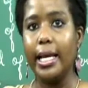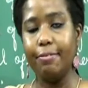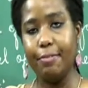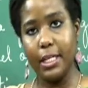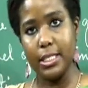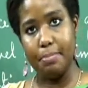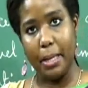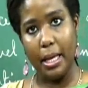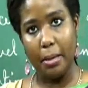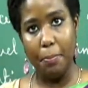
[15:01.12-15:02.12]
if it is
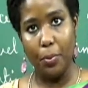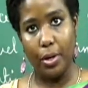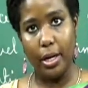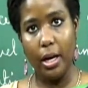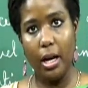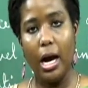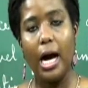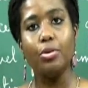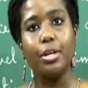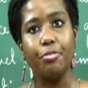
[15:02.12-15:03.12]
being imported,
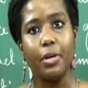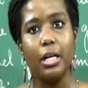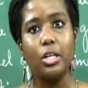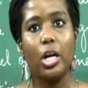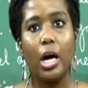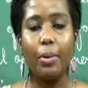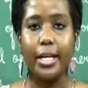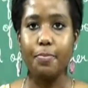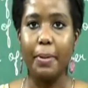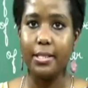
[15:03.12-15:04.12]
how difficult or how
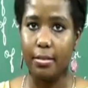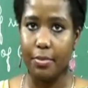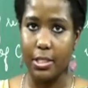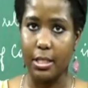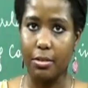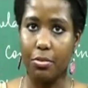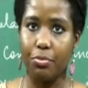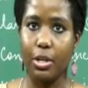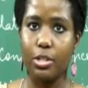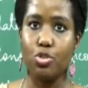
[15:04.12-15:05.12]
expensive is it
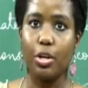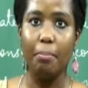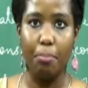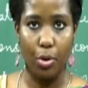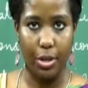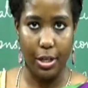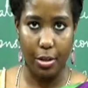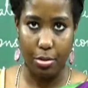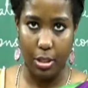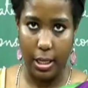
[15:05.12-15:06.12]
for us to import it
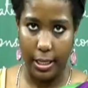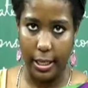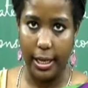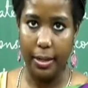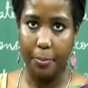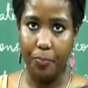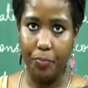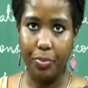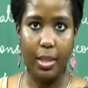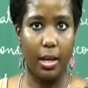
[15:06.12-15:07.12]
into the country?
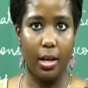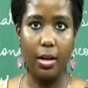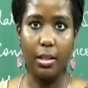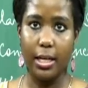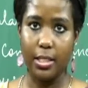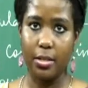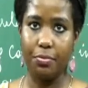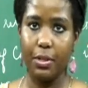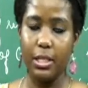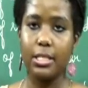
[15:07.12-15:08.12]
That is the
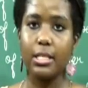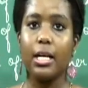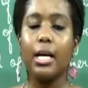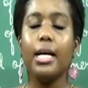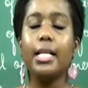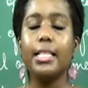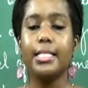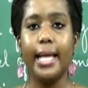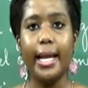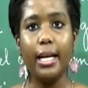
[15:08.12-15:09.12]
first.
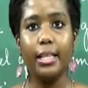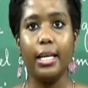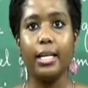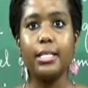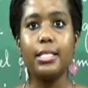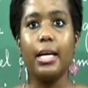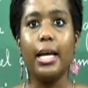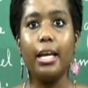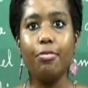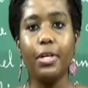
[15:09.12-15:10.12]
The second thing is,
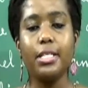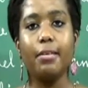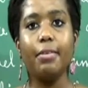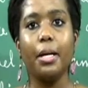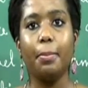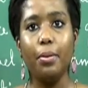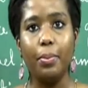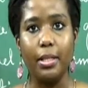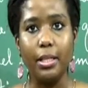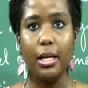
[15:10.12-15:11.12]
if it is available
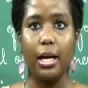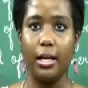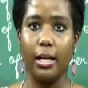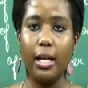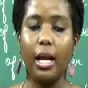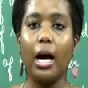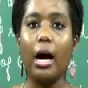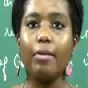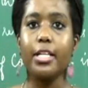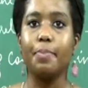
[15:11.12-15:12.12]
within the country,
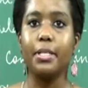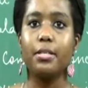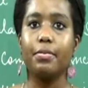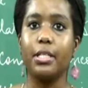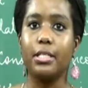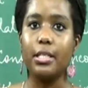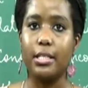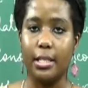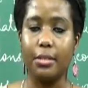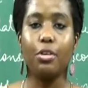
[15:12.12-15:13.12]
how expensive
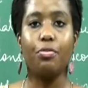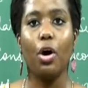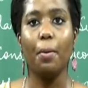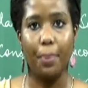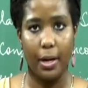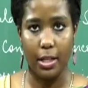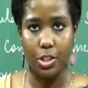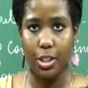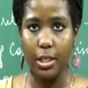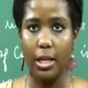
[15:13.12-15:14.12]
is it for
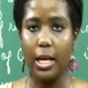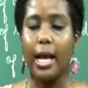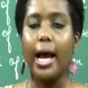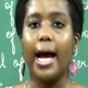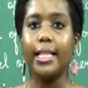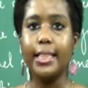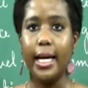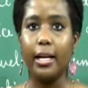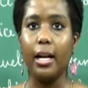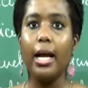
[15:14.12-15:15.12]
production? And
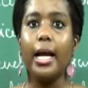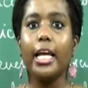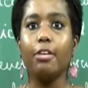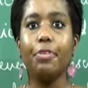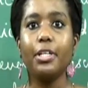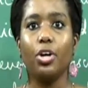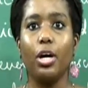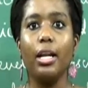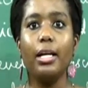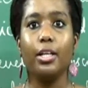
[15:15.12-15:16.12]
then, if at
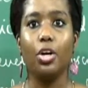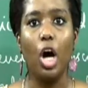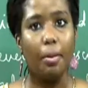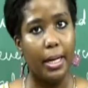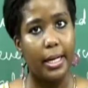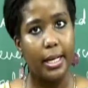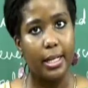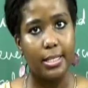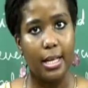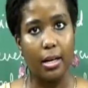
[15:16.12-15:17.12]
all the raw
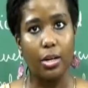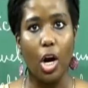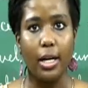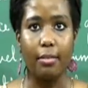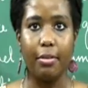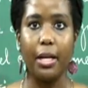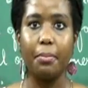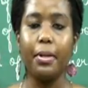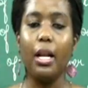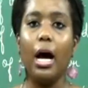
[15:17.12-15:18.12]
materials are not
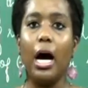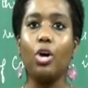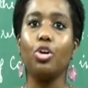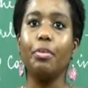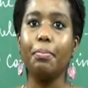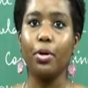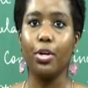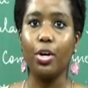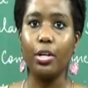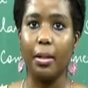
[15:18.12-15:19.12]
available, how do we
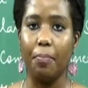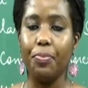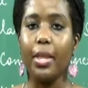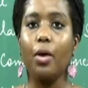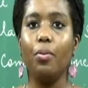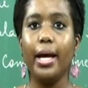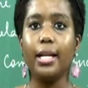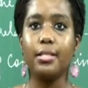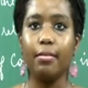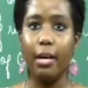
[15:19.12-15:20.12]
procure them?
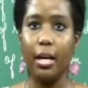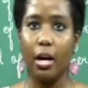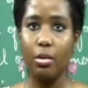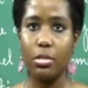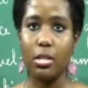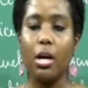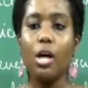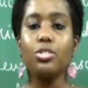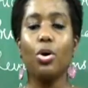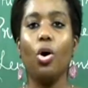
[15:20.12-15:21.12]
Where is the warehouse?
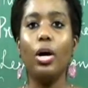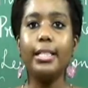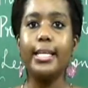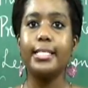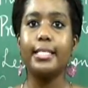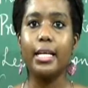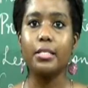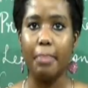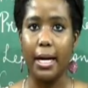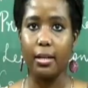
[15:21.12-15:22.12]
So all these
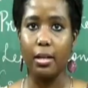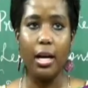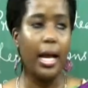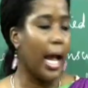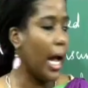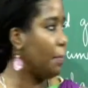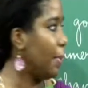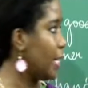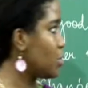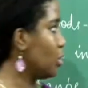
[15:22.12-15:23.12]
things matter, and
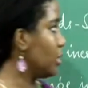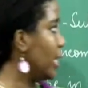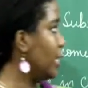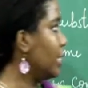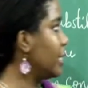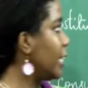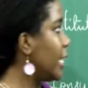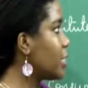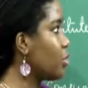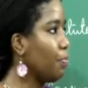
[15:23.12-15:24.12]
based on that, the
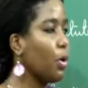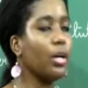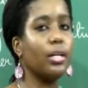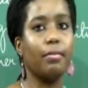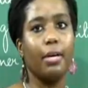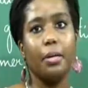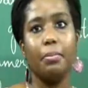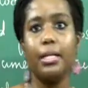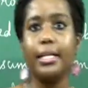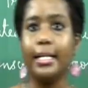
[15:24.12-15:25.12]
ease of product
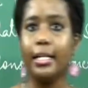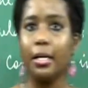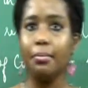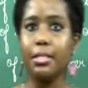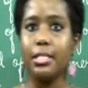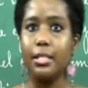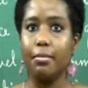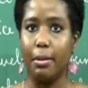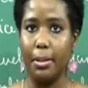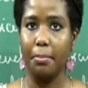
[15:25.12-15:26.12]
availability determines the
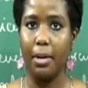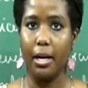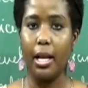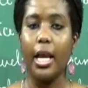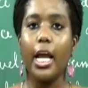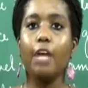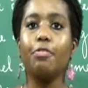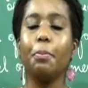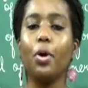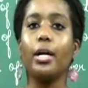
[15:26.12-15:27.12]
demand.
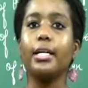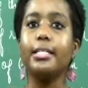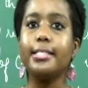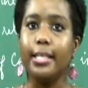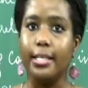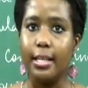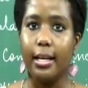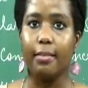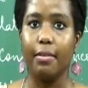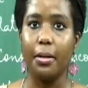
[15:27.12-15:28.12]
If a product is
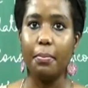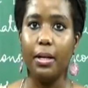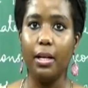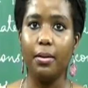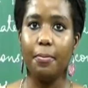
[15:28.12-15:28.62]
easily available,